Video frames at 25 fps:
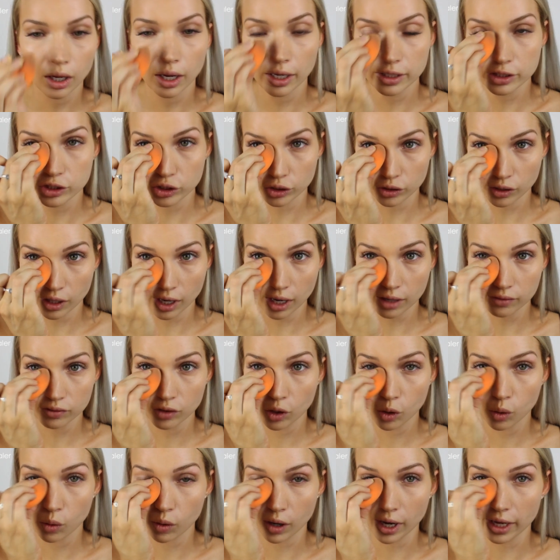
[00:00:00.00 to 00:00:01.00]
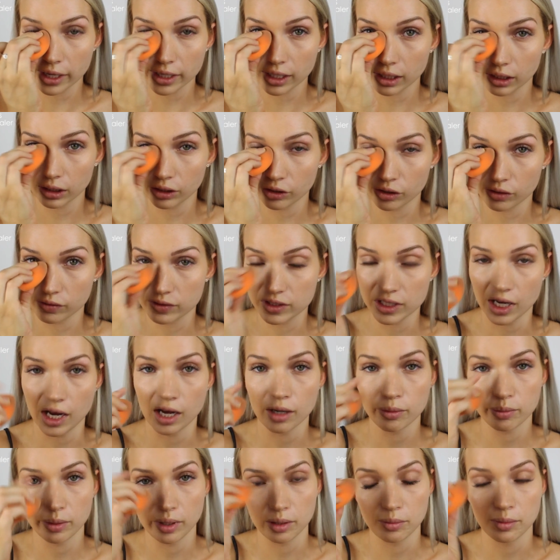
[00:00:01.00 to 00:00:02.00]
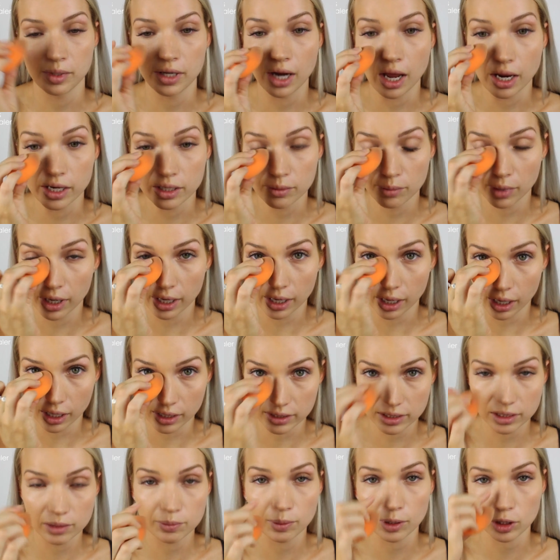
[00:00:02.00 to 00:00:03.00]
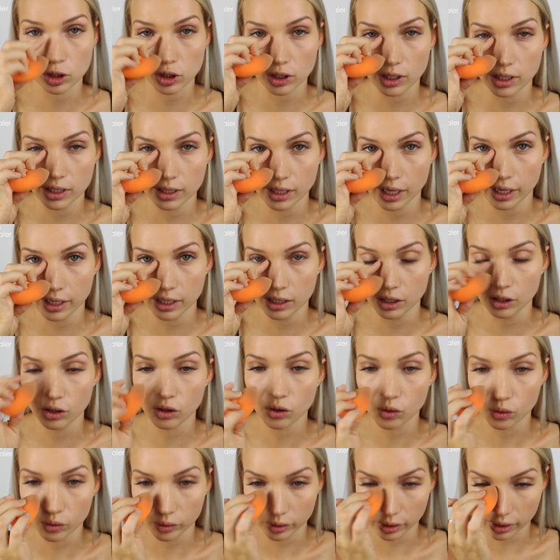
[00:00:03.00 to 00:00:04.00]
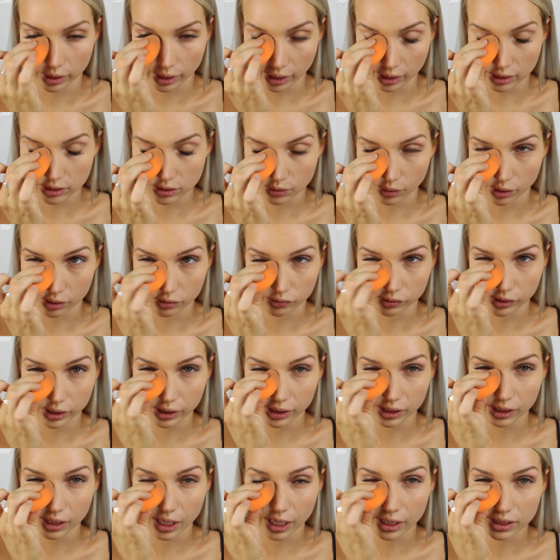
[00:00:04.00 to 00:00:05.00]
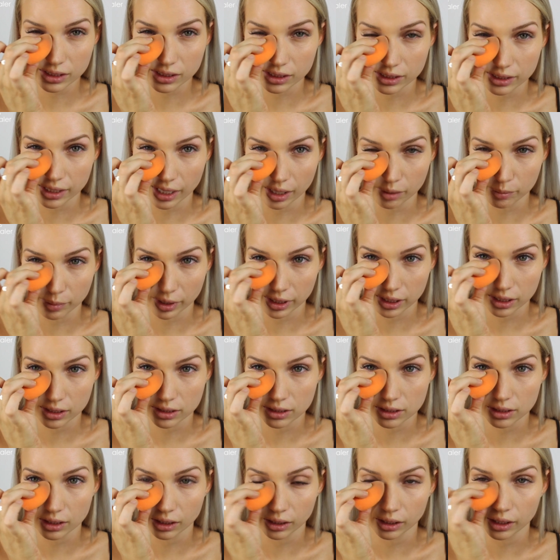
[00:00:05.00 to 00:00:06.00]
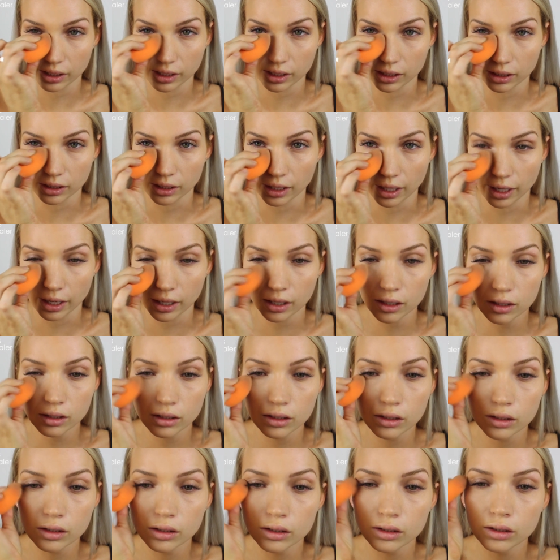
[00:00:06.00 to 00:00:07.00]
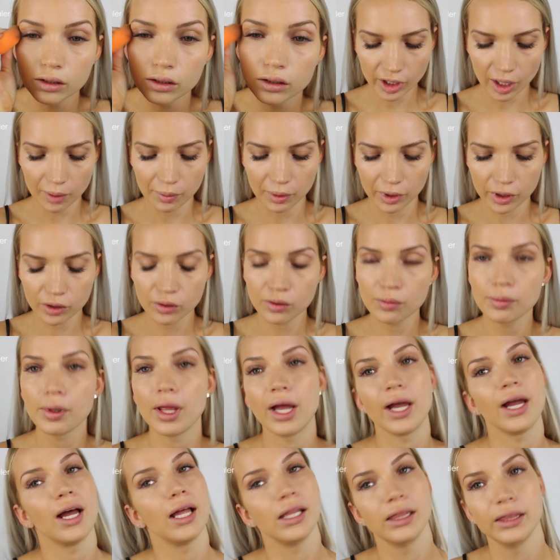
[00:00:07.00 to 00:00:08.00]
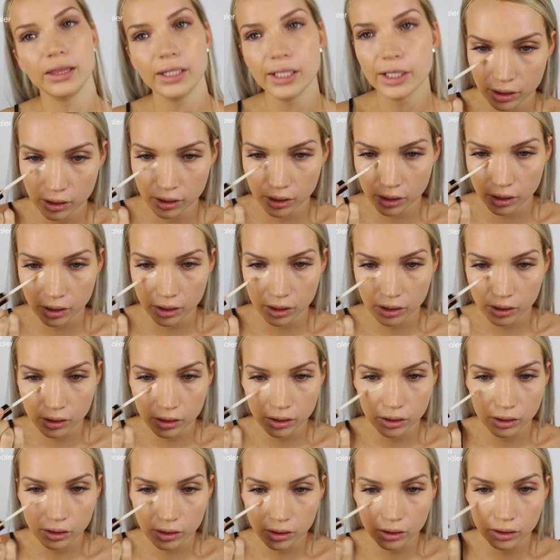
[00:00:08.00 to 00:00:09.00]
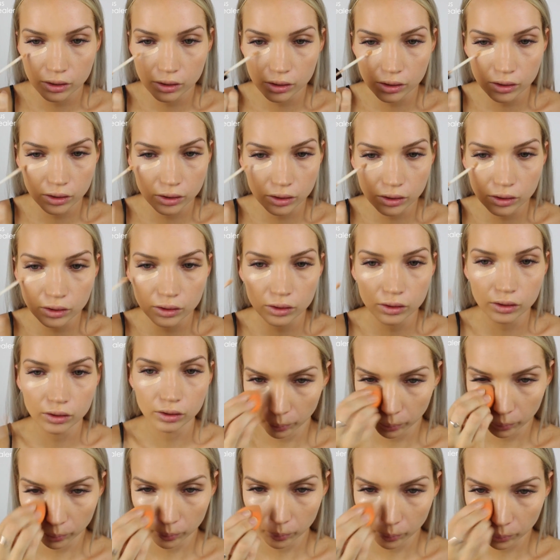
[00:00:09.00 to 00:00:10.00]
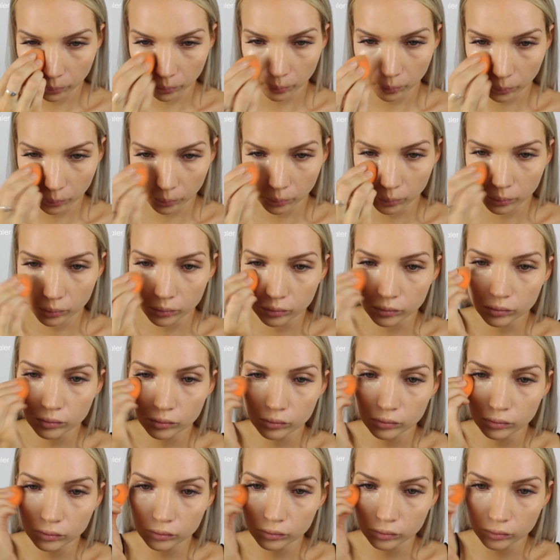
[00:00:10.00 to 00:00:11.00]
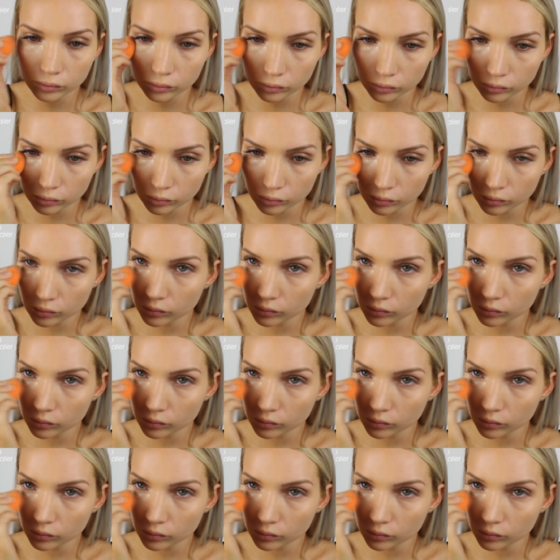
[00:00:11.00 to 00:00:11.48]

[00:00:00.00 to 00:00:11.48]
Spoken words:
I do have quite a lot of dark pigment under my eyes, especially in that inner corner there, so I really like to get my concealer in there. I'm going to apply a little bit more just because I want a little bit more coverage on the inner corner.